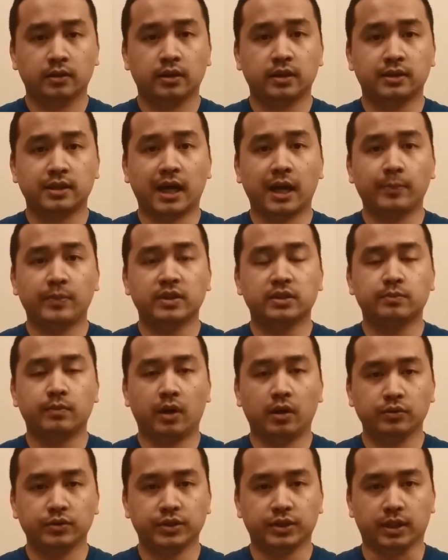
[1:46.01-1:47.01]
The top is
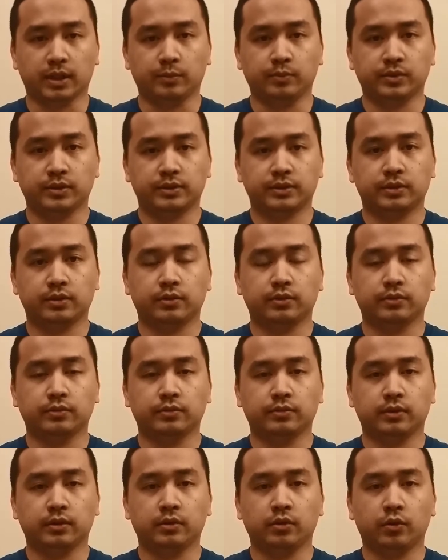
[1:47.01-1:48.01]
mound shaped,
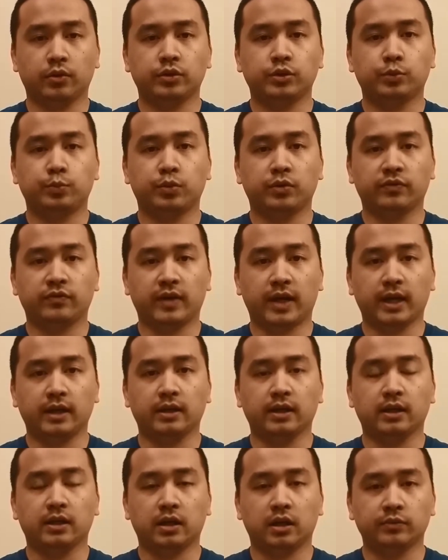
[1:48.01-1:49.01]
so in order to
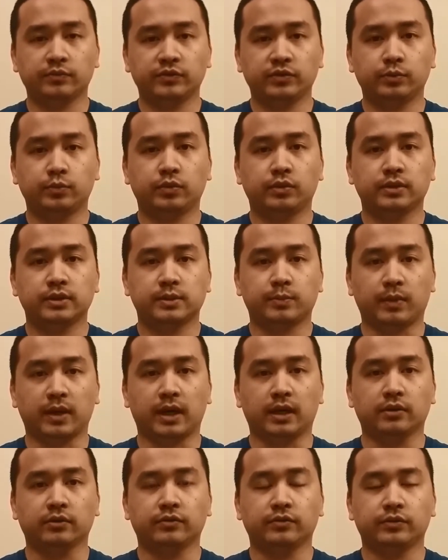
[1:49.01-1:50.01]
provide a comfortable
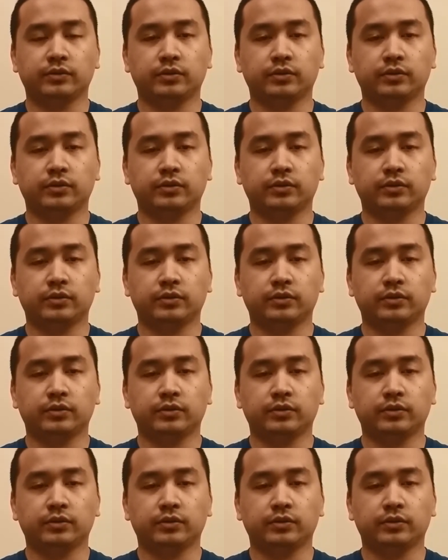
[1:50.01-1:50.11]
spot